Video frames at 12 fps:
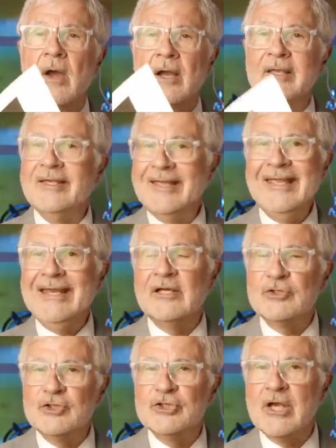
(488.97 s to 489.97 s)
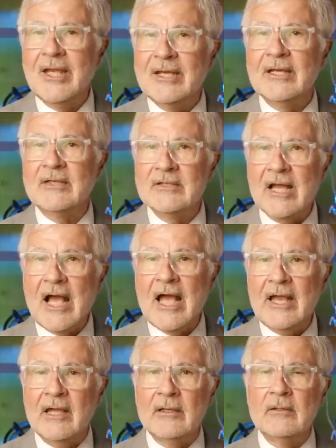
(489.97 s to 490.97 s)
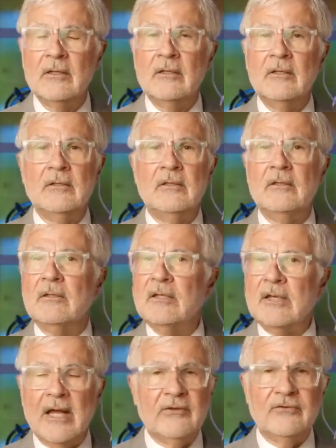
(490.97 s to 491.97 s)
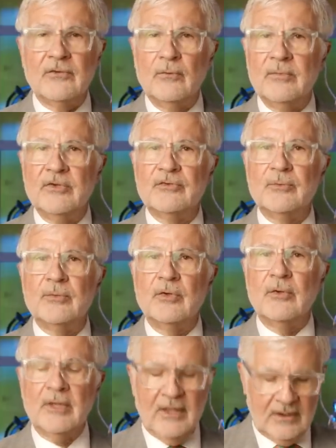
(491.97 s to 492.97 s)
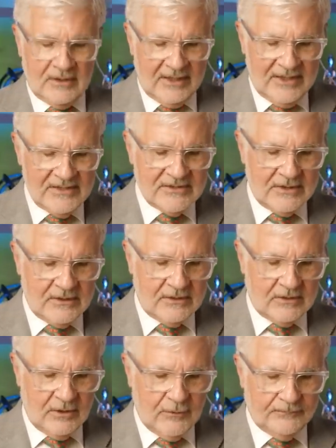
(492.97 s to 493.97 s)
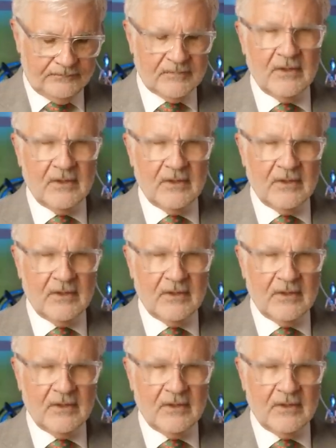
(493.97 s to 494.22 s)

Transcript: a ketogenic diet not so miserable and easy to do.